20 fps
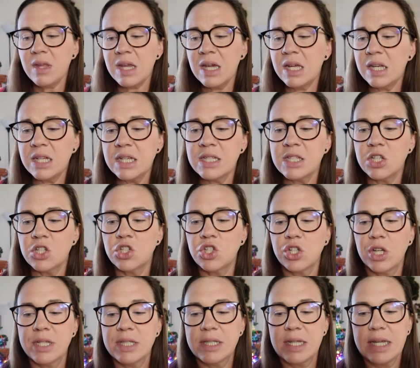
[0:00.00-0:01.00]
It is
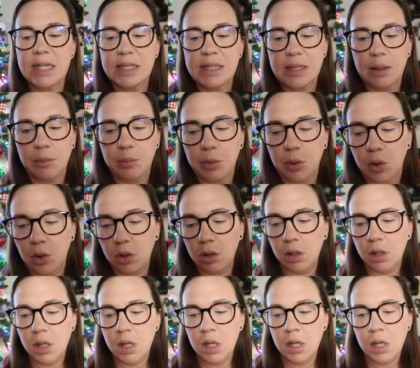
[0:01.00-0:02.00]
just a
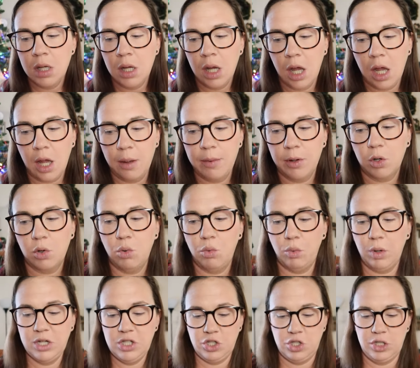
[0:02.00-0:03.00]
simple um,
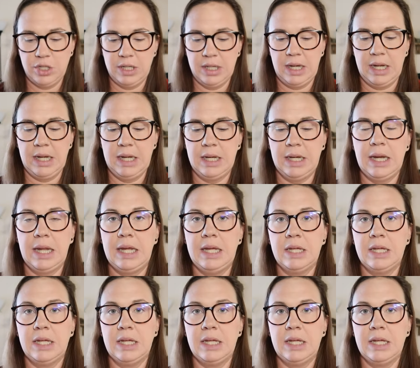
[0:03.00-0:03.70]
question and